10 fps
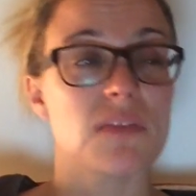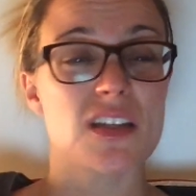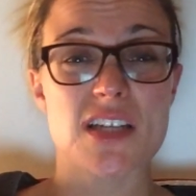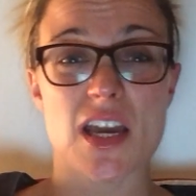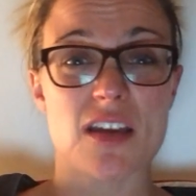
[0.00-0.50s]

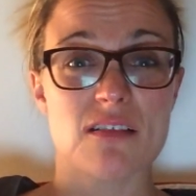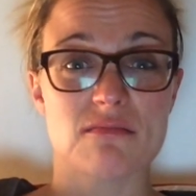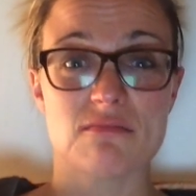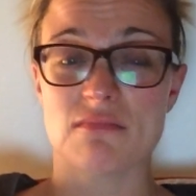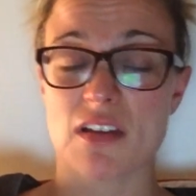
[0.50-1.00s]
Monday,
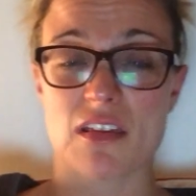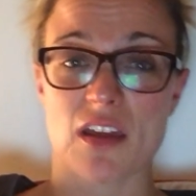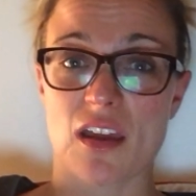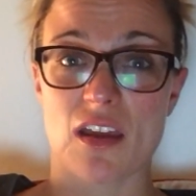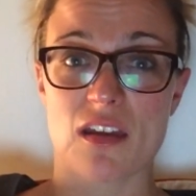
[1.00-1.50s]
I
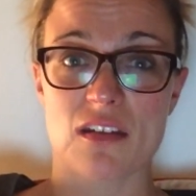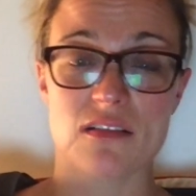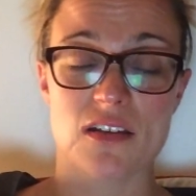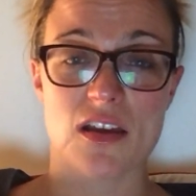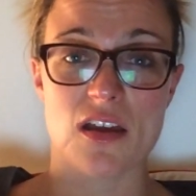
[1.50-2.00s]
think.
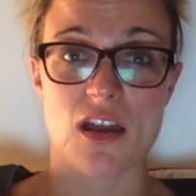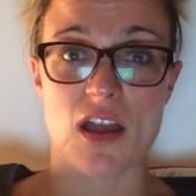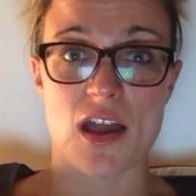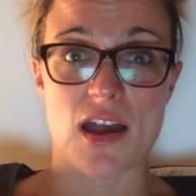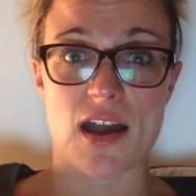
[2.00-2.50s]

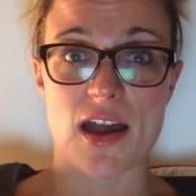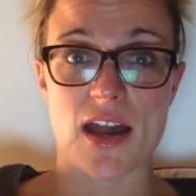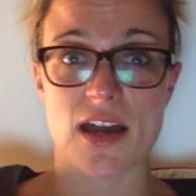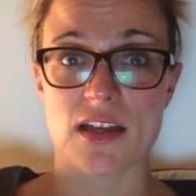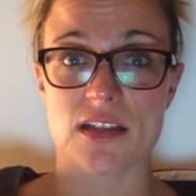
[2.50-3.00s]

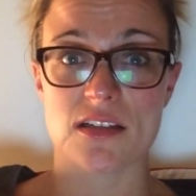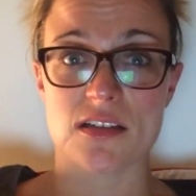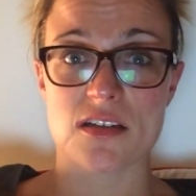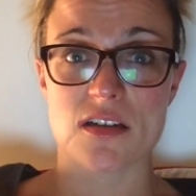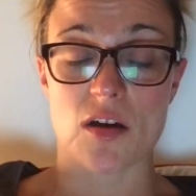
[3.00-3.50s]

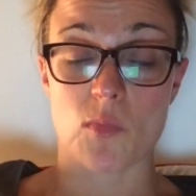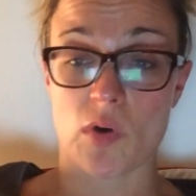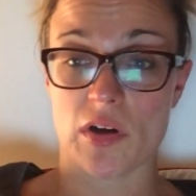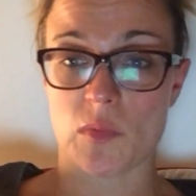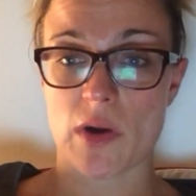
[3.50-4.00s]
And I'm
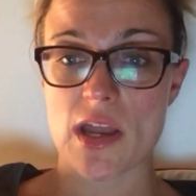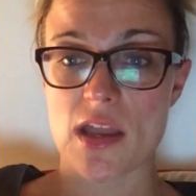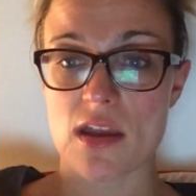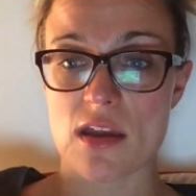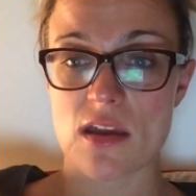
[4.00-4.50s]
wide
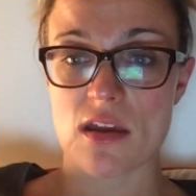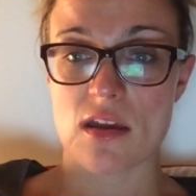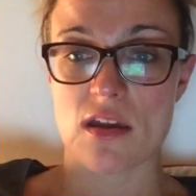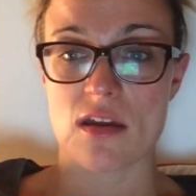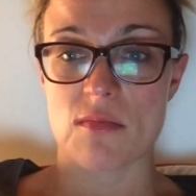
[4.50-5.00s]
awake
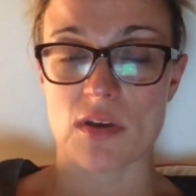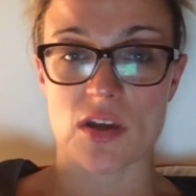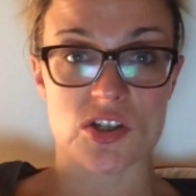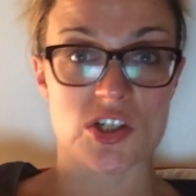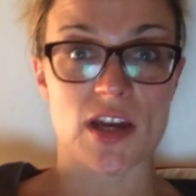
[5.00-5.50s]

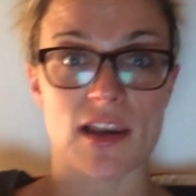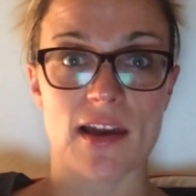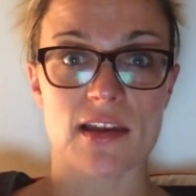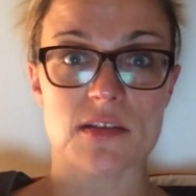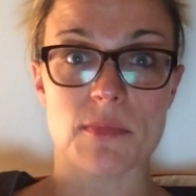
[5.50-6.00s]
because jet
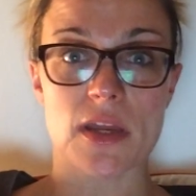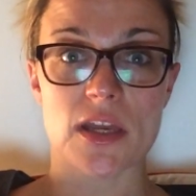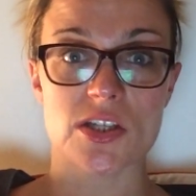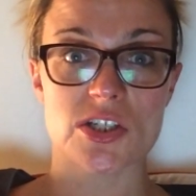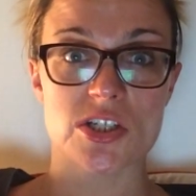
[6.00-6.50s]
lag is a
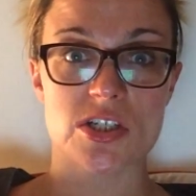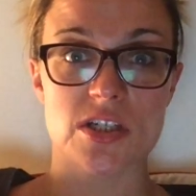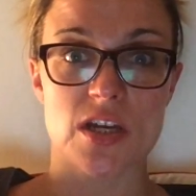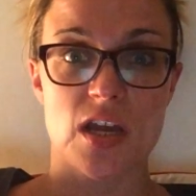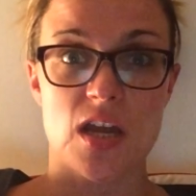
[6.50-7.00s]
bitch.
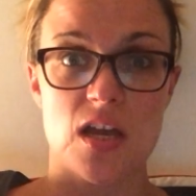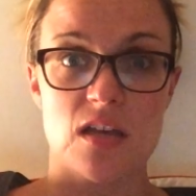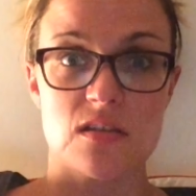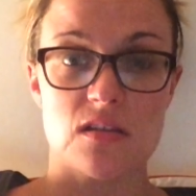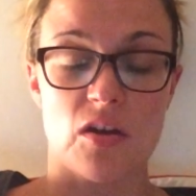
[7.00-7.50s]

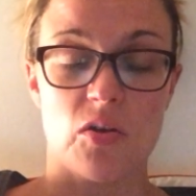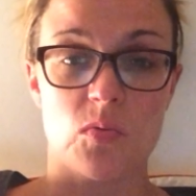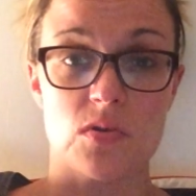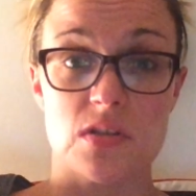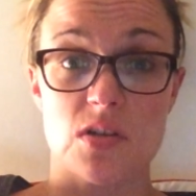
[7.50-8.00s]

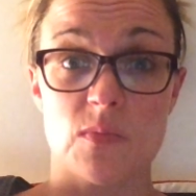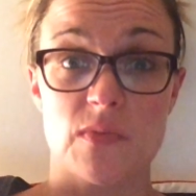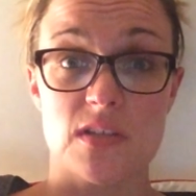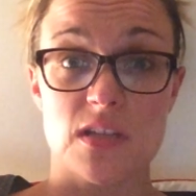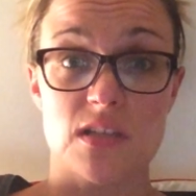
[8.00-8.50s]
So, what's the
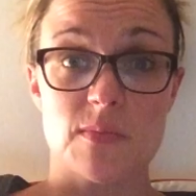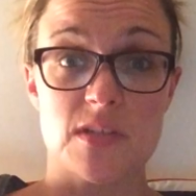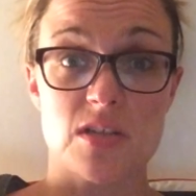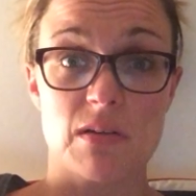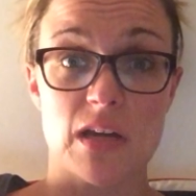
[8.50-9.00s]
obvious thing to
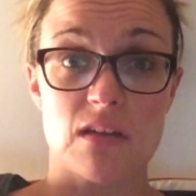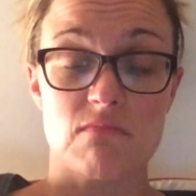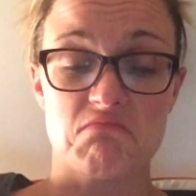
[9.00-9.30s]
be doing?